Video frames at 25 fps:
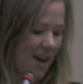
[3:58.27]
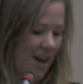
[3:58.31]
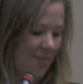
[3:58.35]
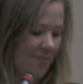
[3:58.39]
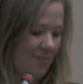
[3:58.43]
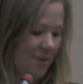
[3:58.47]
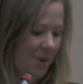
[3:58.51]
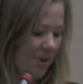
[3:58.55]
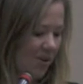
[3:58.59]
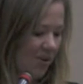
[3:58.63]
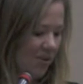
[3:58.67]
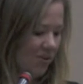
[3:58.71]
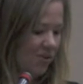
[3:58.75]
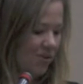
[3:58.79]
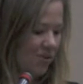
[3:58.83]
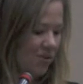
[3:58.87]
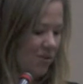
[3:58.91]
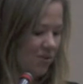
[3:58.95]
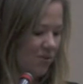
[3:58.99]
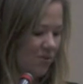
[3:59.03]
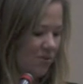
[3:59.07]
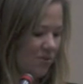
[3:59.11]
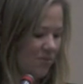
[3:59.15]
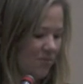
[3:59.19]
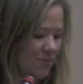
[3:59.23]
but
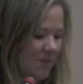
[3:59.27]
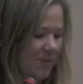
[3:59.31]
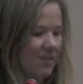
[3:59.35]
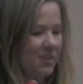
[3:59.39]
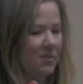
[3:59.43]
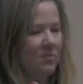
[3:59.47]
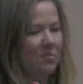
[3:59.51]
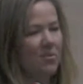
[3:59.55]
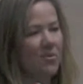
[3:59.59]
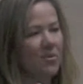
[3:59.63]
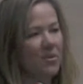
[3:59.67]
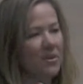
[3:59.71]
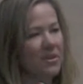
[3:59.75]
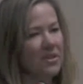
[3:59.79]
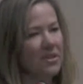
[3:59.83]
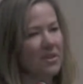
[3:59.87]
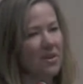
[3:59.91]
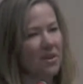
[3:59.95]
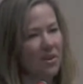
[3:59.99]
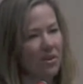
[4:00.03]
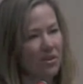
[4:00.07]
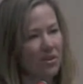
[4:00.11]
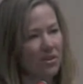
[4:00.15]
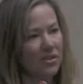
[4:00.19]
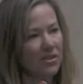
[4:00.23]
also by supporting the
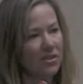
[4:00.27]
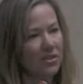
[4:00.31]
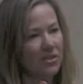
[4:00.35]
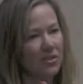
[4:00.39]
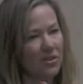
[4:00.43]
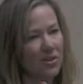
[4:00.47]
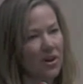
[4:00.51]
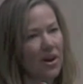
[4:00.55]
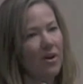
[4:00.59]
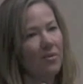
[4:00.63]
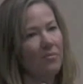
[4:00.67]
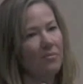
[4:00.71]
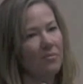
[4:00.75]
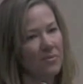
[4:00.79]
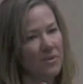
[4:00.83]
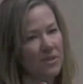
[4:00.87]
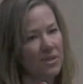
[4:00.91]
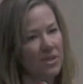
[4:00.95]
artists, you'll help